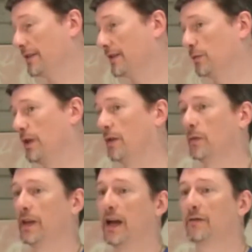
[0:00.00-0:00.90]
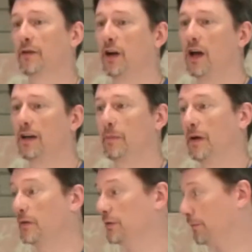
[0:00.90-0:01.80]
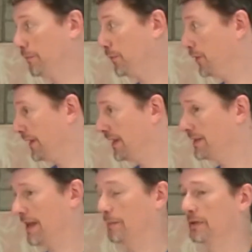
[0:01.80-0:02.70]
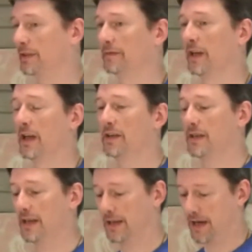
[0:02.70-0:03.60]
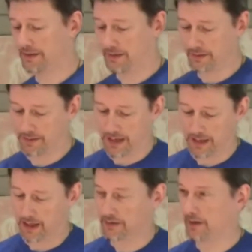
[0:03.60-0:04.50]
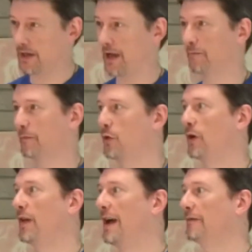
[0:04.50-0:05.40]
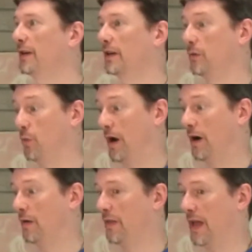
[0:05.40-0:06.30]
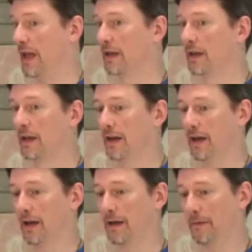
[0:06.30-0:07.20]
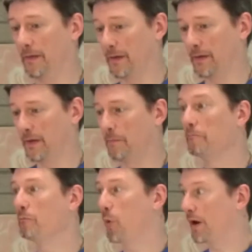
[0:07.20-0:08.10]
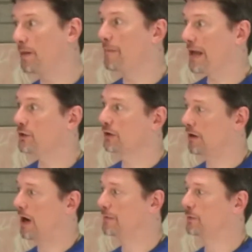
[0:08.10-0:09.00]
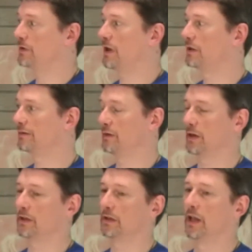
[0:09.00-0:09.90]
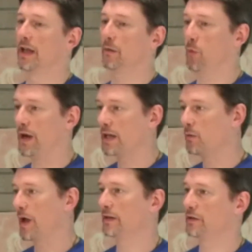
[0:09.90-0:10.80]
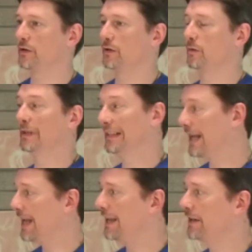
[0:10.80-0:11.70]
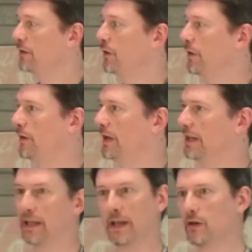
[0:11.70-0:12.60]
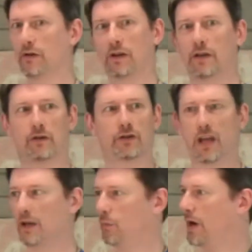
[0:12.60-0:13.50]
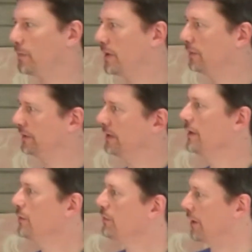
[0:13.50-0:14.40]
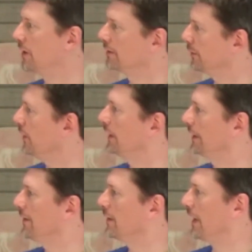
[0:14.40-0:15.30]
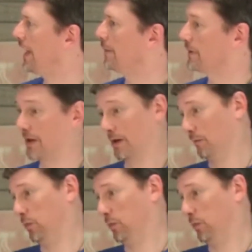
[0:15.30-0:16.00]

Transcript: yes, it's another one that I had forgotten about. There's a perfect example of St. Augustine. St. Augustine came from North Africa, where they, one of the major crops was olive oil. When he went to Milan in northern Italy, he couldn't understand why people didn't use olive oil in their lamps.